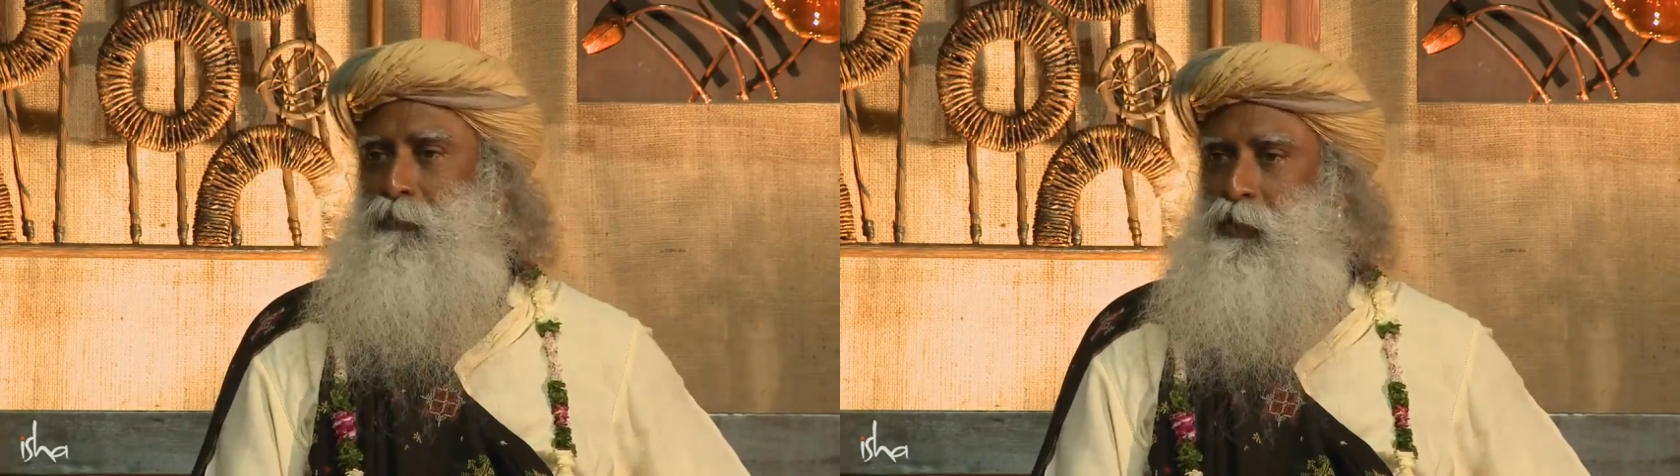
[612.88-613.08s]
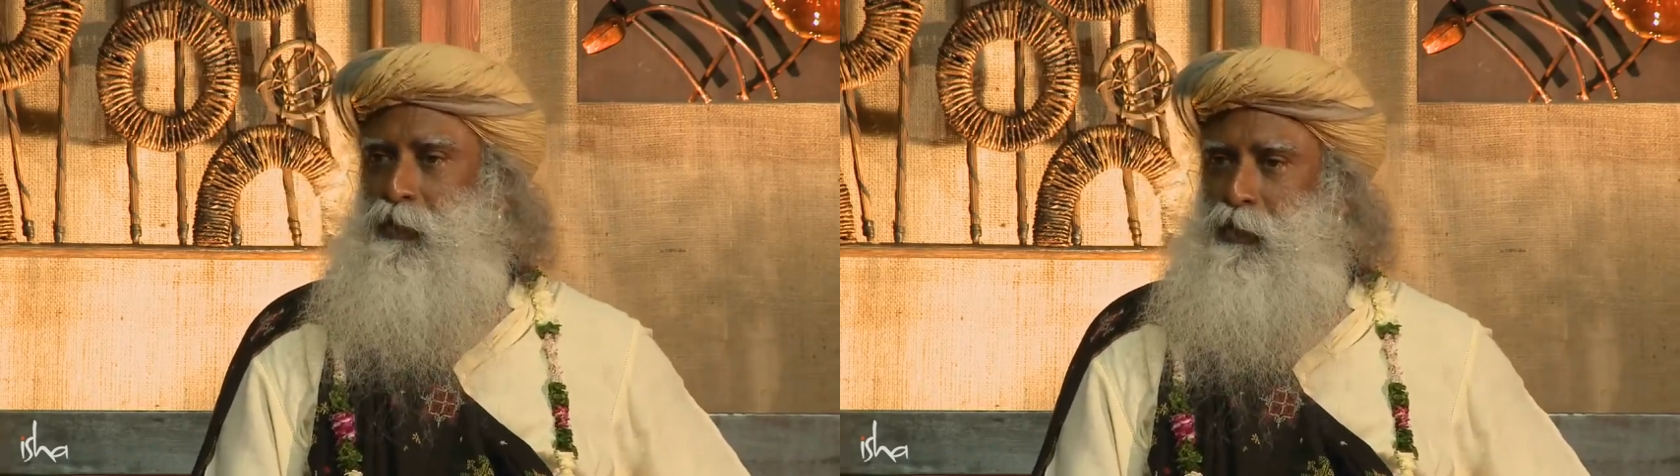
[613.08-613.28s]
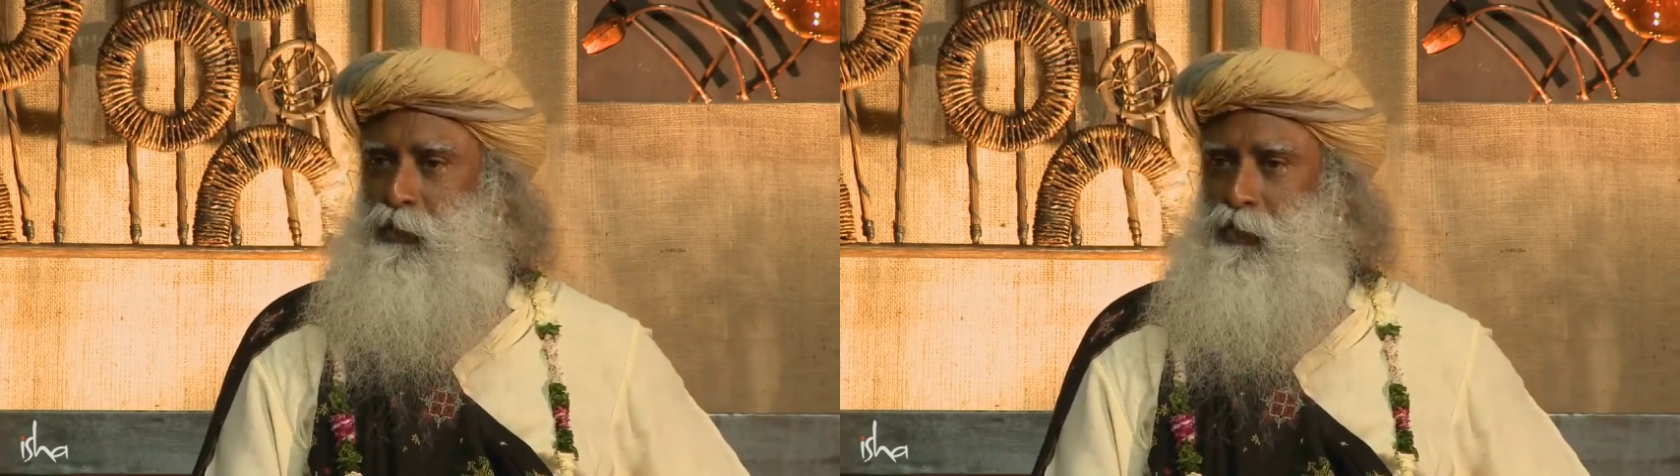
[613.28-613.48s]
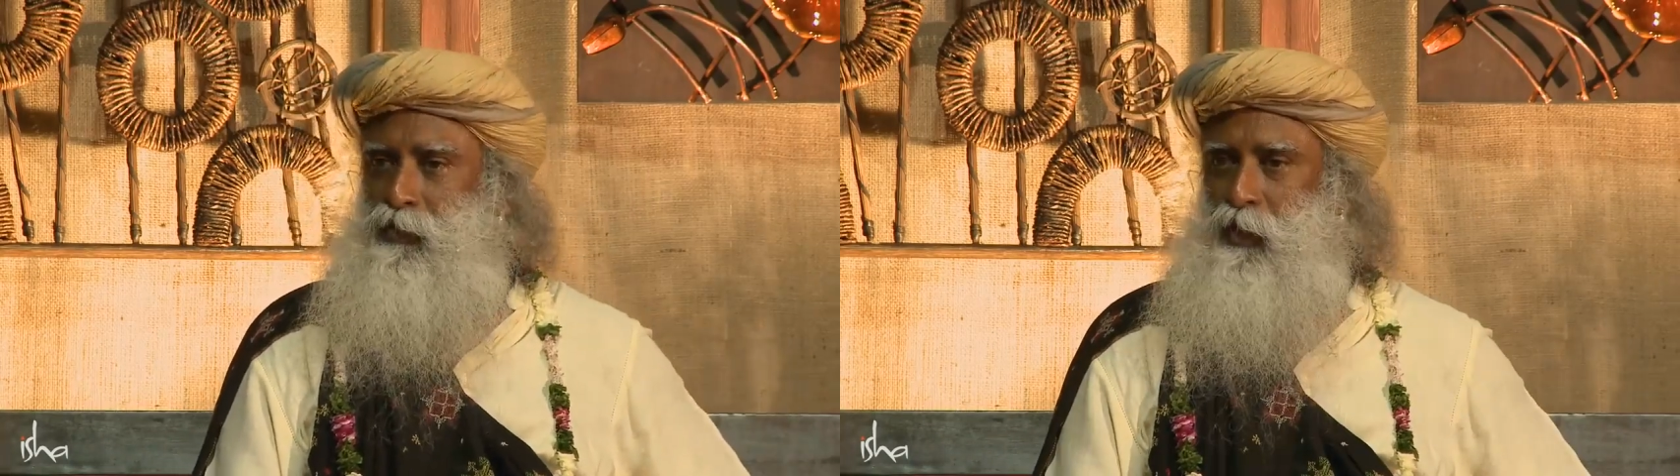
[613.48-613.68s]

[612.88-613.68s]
the things are